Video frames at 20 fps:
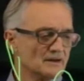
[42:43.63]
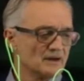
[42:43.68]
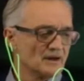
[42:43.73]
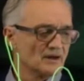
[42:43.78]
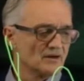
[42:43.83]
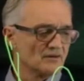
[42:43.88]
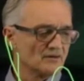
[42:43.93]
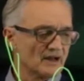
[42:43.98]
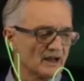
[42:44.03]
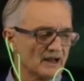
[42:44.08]

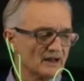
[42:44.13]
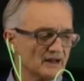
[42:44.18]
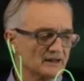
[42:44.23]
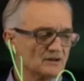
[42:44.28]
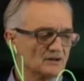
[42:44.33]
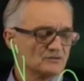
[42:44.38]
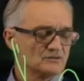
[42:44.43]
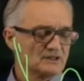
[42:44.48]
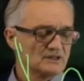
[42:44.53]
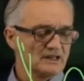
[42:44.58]
Okay, I
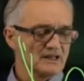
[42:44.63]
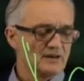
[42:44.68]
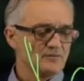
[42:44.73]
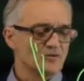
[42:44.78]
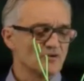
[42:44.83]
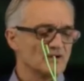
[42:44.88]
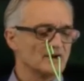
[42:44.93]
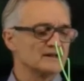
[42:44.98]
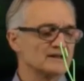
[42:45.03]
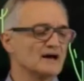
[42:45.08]
don't
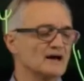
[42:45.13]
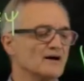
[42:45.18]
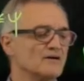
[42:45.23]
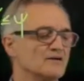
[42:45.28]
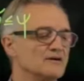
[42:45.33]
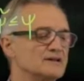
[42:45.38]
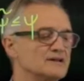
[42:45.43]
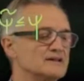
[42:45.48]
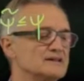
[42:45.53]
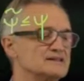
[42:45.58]
elaborate how
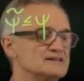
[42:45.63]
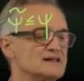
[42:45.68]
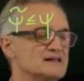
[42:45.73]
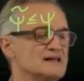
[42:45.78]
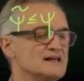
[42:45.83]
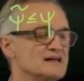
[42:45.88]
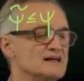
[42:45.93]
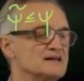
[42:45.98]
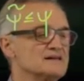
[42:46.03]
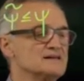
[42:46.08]
it does
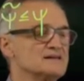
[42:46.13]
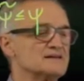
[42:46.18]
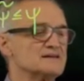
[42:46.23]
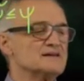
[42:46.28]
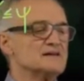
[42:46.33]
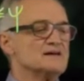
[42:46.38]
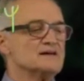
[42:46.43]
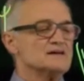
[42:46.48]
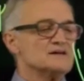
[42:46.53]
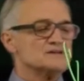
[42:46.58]
here.
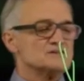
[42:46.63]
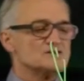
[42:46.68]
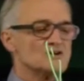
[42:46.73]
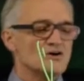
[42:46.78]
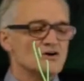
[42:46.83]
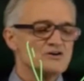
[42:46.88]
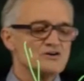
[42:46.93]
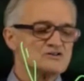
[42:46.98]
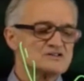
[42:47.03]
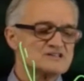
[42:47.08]
So
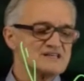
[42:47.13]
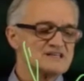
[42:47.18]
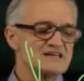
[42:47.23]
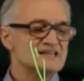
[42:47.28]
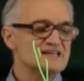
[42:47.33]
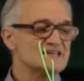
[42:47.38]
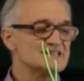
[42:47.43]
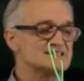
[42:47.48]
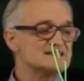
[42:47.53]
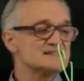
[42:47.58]
you see,
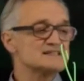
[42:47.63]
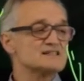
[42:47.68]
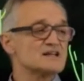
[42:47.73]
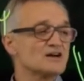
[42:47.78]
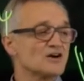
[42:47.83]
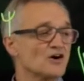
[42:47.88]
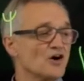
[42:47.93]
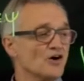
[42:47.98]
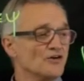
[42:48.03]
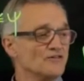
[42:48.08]
this is the
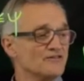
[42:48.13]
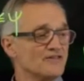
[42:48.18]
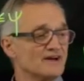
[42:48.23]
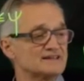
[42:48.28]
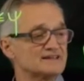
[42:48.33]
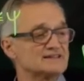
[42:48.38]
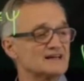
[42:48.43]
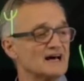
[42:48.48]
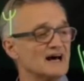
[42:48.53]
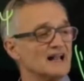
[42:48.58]

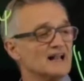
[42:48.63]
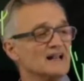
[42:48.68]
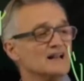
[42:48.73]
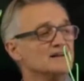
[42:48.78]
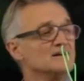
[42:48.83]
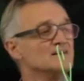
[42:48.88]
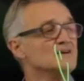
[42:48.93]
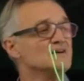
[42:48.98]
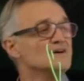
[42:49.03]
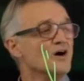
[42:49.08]
convex
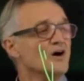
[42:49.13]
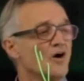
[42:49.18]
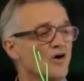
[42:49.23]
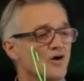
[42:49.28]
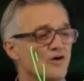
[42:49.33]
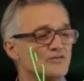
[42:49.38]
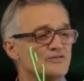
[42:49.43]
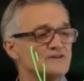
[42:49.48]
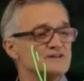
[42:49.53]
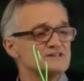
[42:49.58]
hull
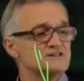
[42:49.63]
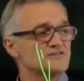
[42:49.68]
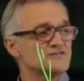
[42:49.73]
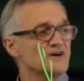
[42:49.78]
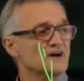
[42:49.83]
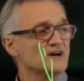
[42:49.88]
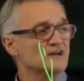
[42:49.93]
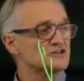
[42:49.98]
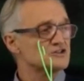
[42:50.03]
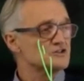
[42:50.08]
of this
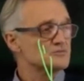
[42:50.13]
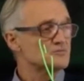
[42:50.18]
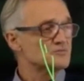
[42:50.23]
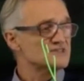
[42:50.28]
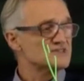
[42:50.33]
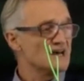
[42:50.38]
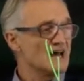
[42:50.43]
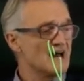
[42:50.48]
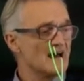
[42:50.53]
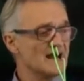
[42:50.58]
function
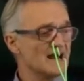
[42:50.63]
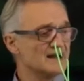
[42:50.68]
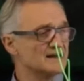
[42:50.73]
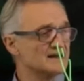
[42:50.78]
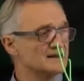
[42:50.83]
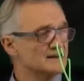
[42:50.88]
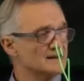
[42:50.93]
psi,